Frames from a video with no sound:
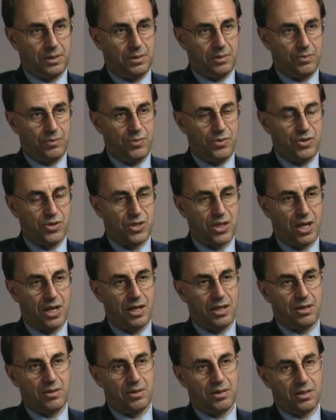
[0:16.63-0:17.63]
we said
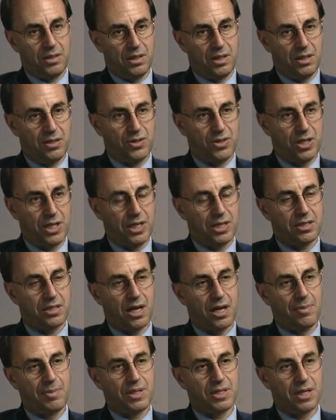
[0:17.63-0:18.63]
it and say it
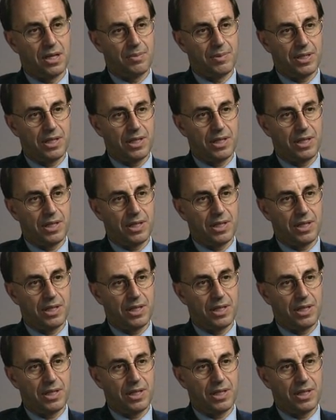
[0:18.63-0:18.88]
time and time